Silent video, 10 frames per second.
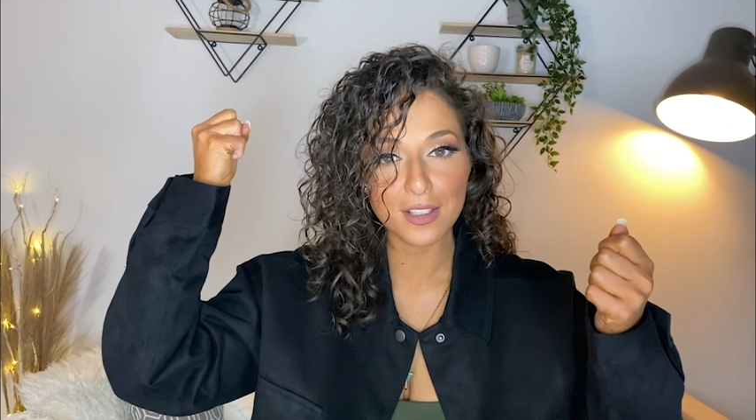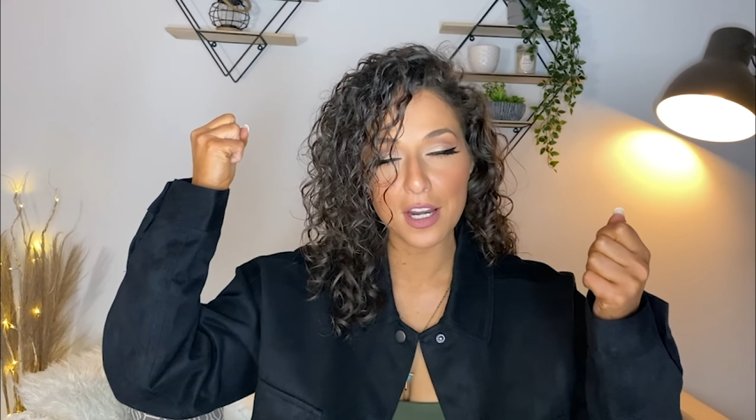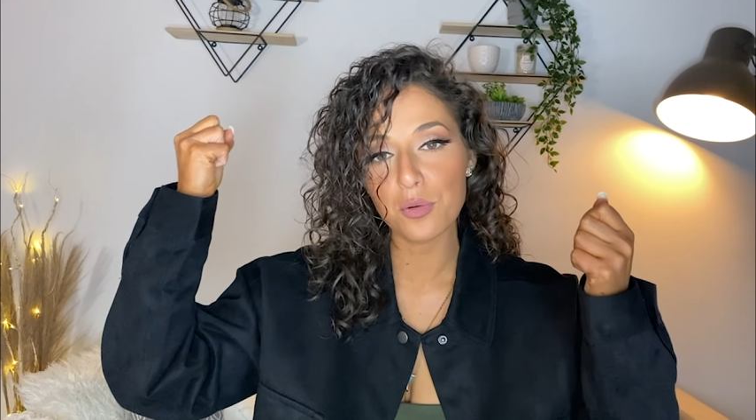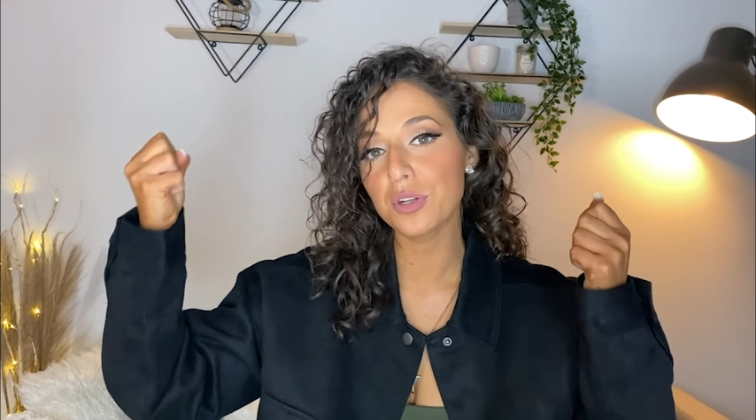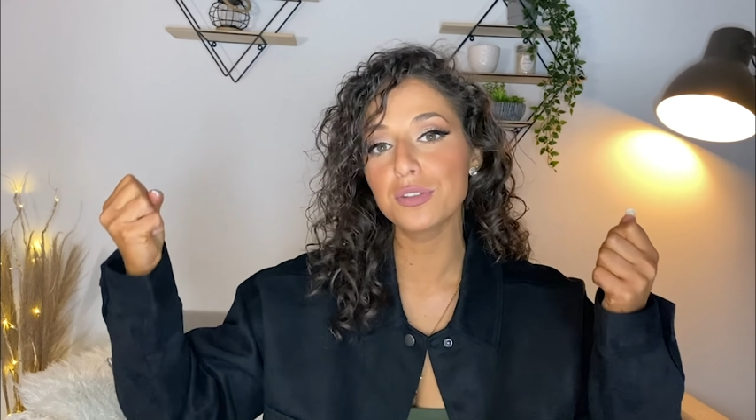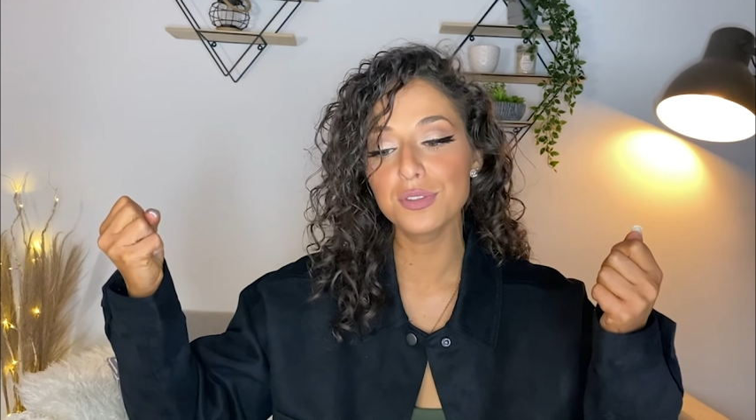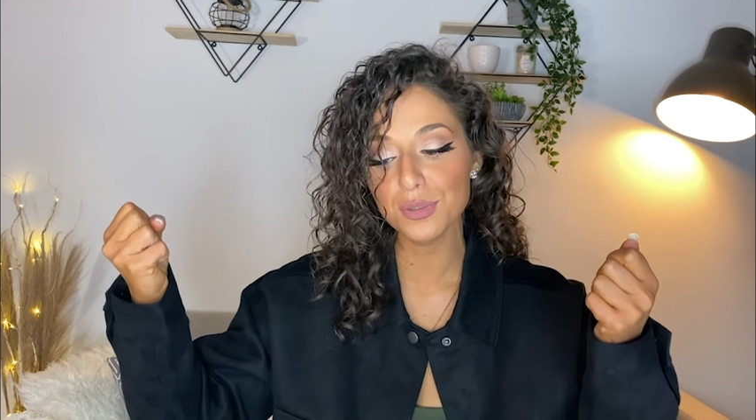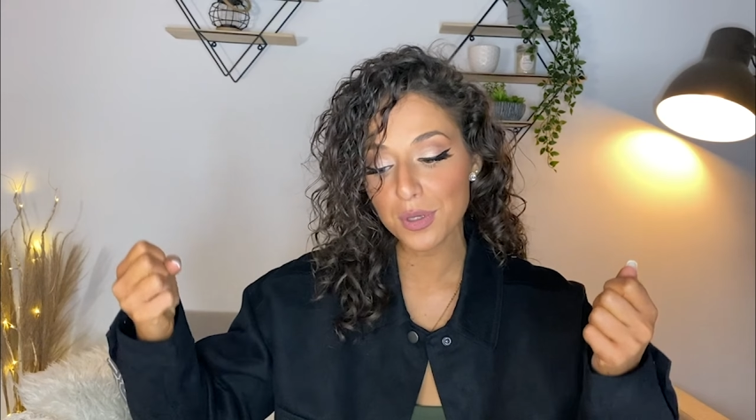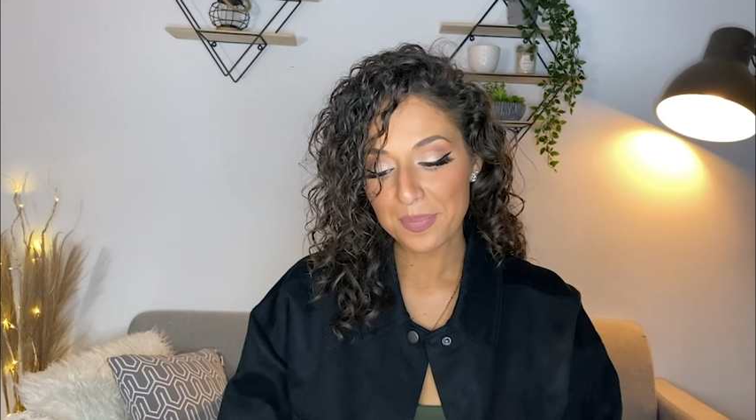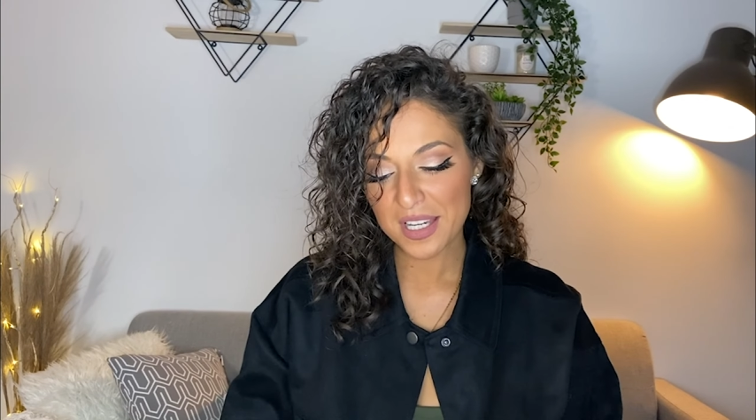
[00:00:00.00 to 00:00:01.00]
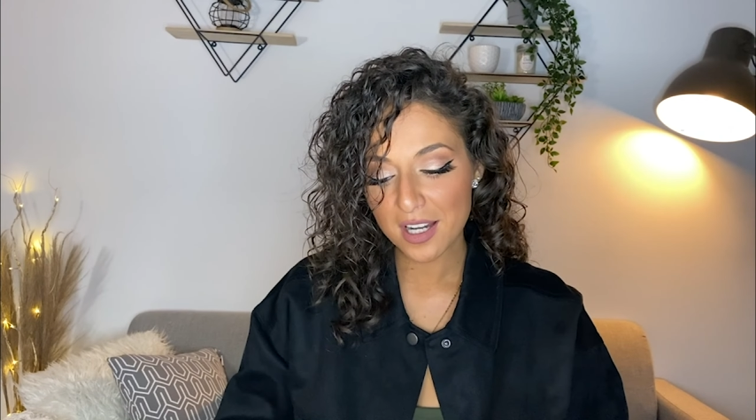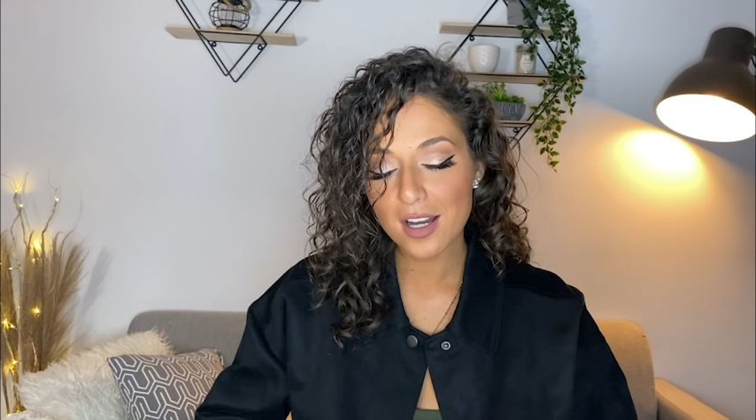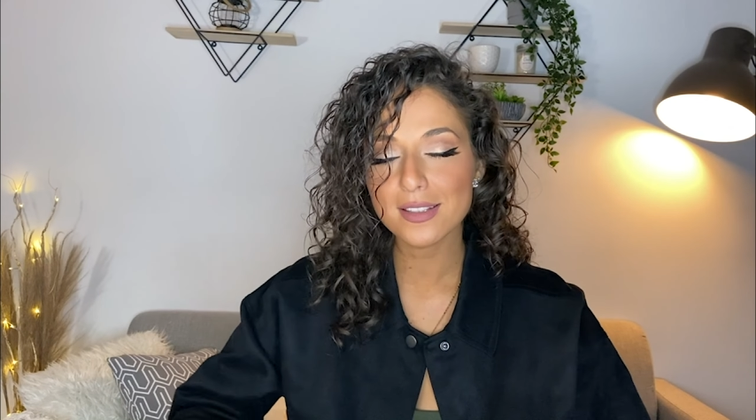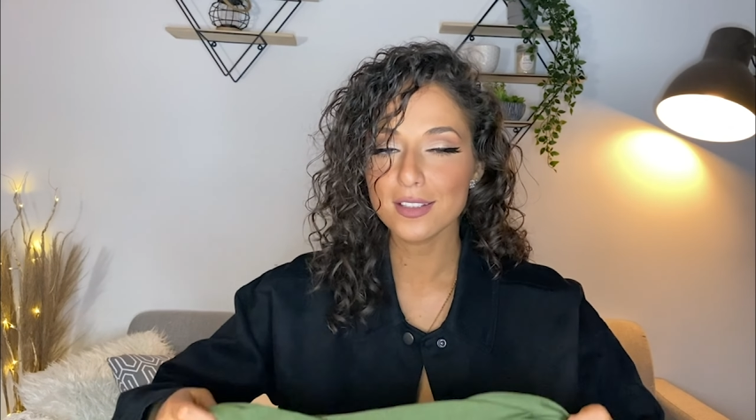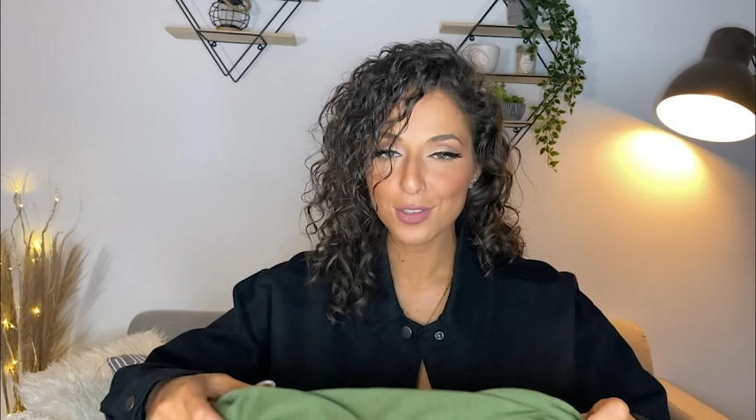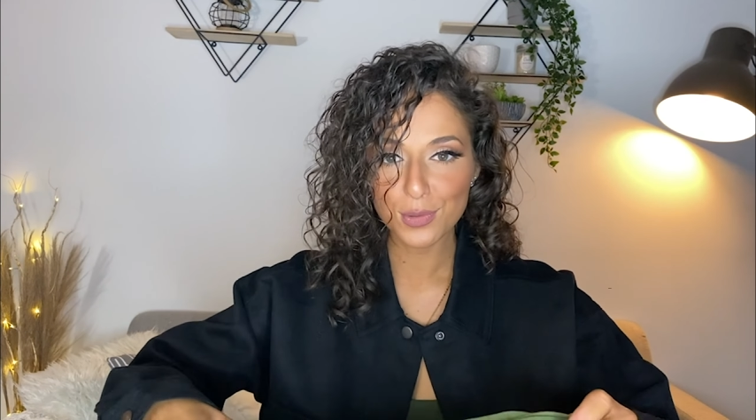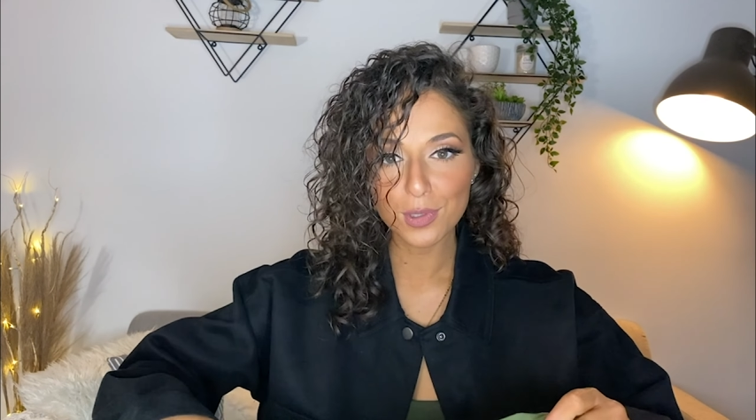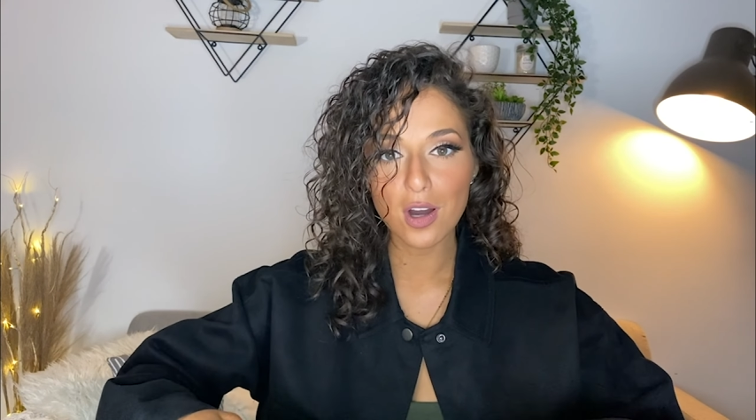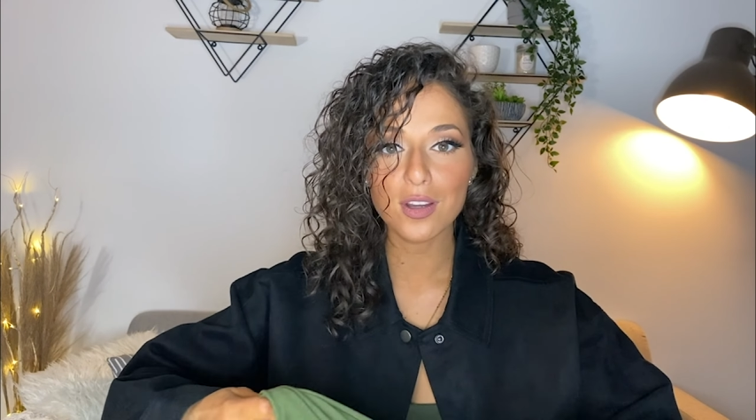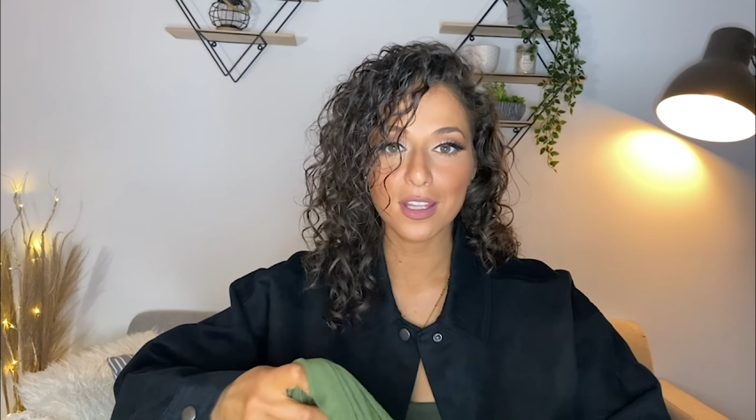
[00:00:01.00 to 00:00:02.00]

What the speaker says: that I want to do because it's too long